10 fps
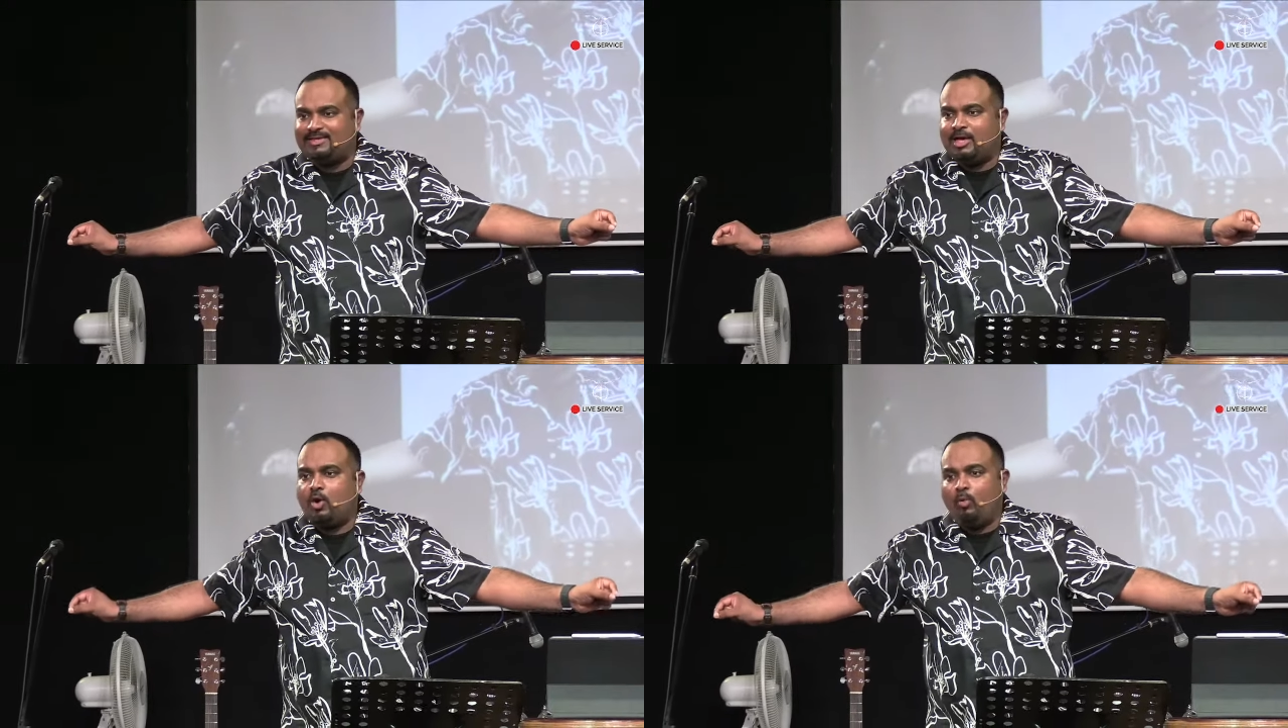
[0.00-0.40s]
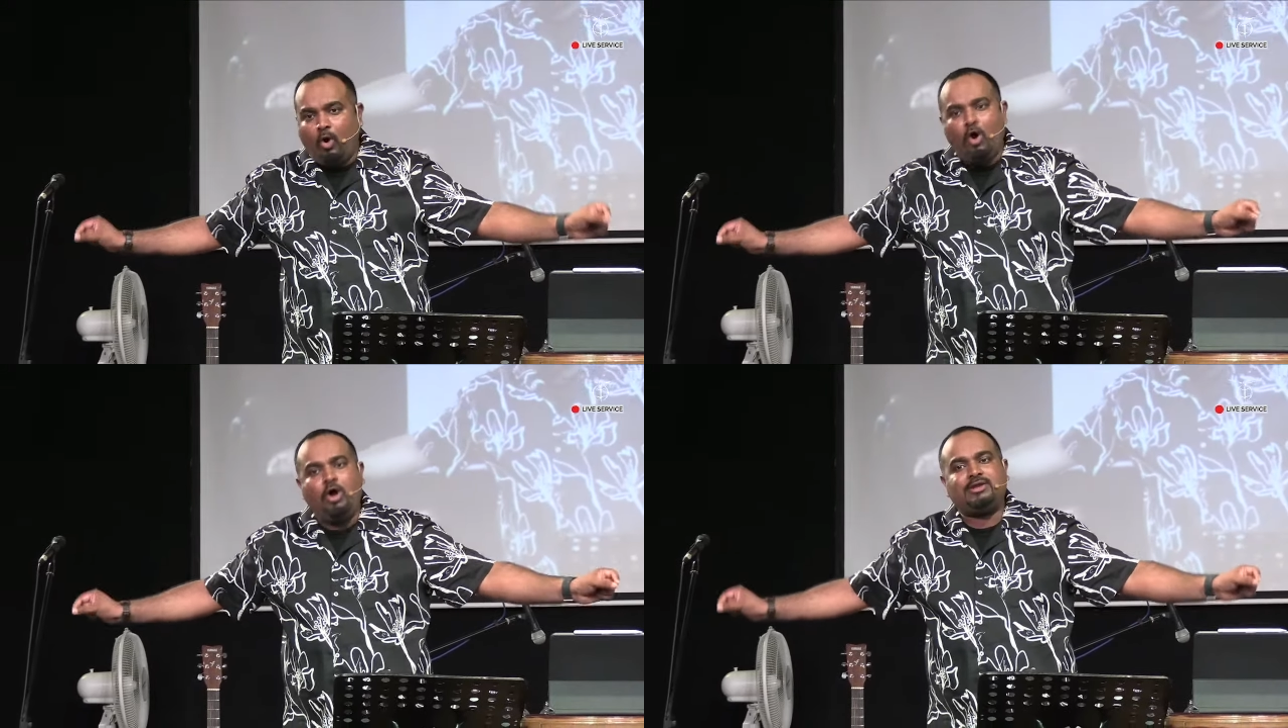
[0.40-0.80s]

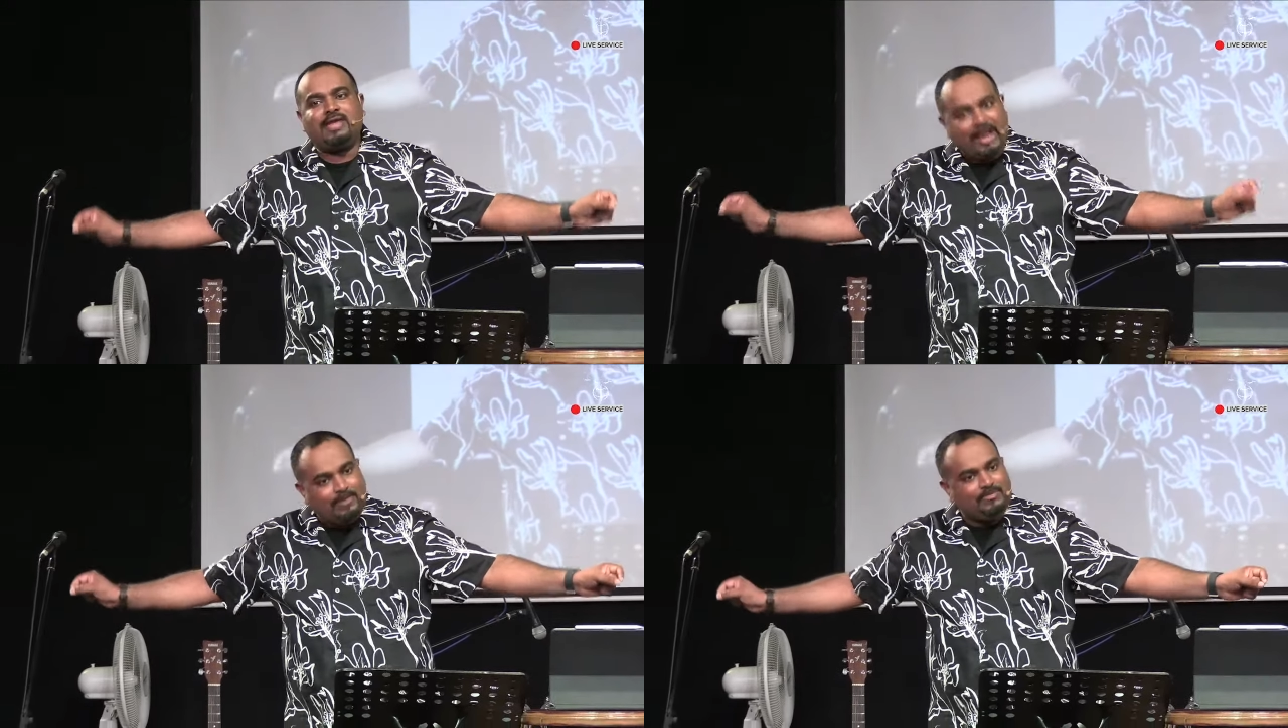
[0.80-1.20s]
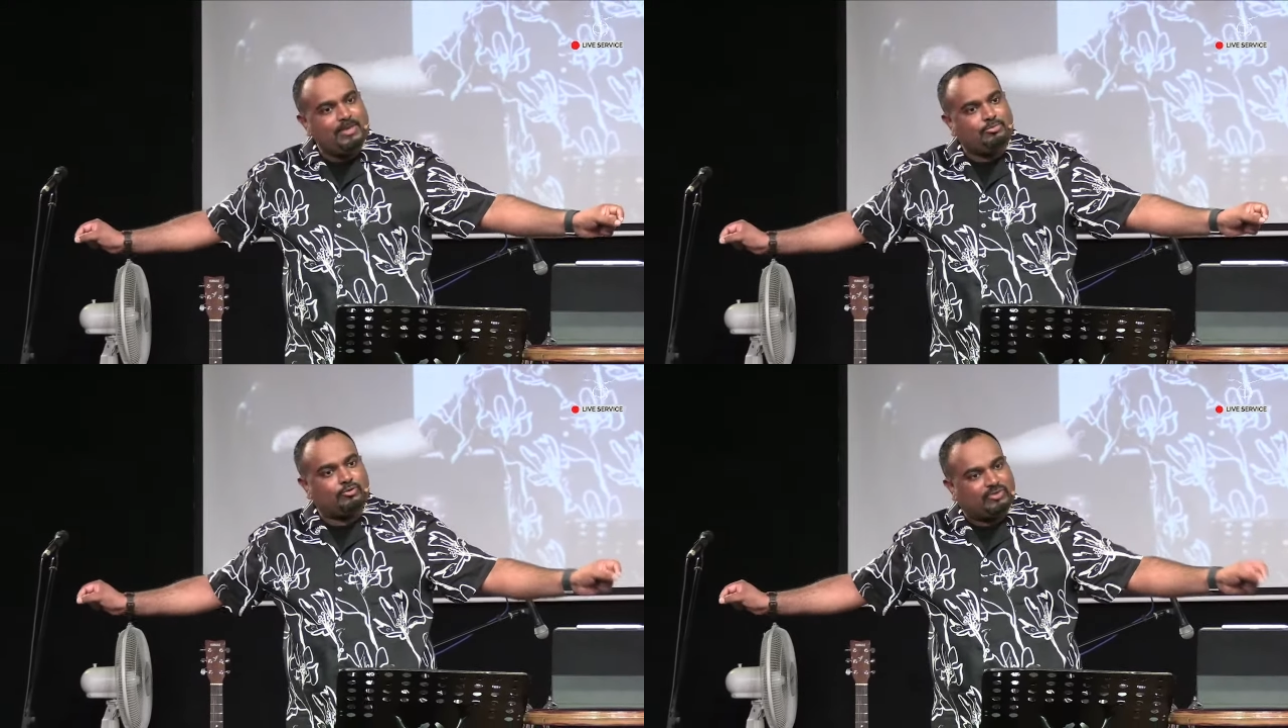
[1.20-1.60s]
What helped them
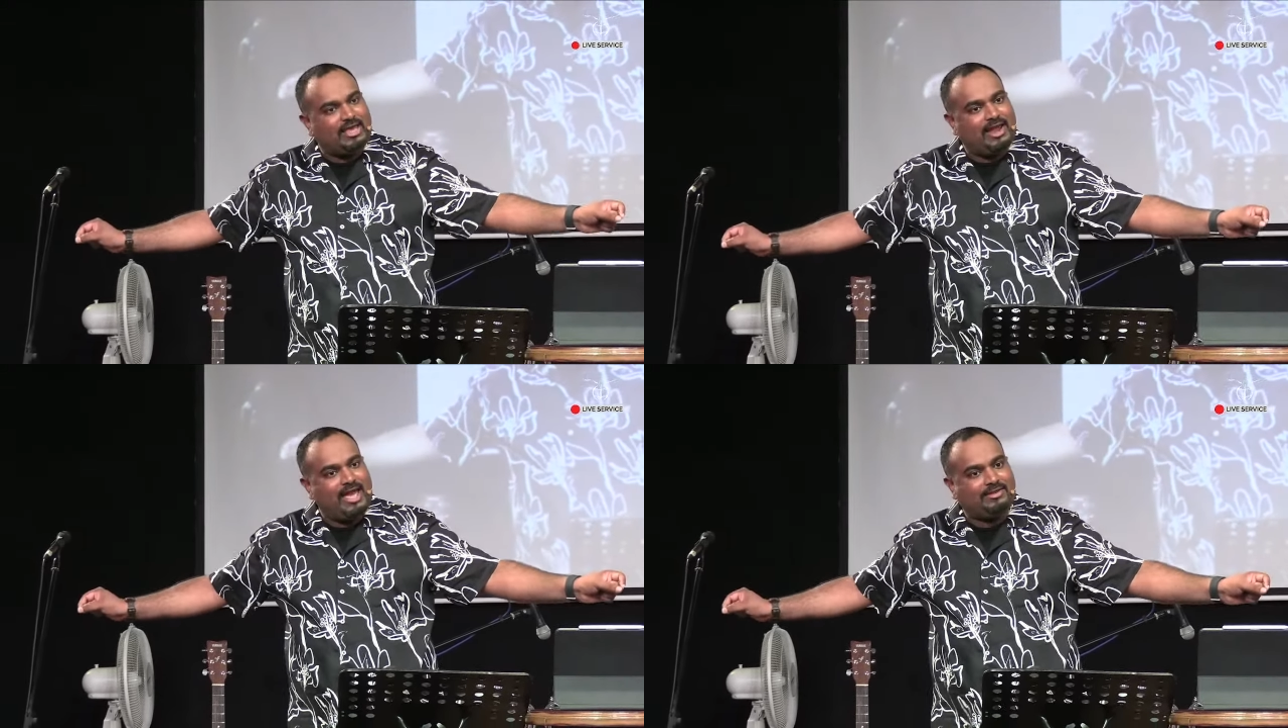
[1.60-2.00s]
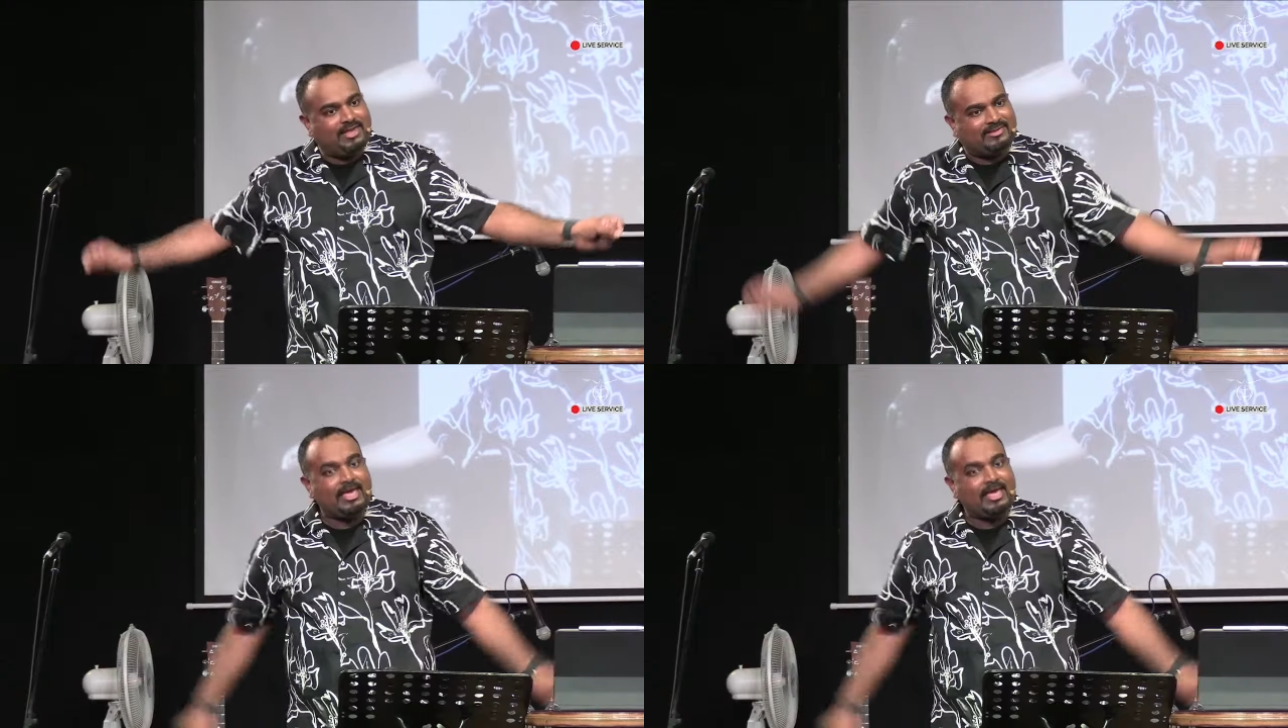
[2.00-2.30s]
to say like this?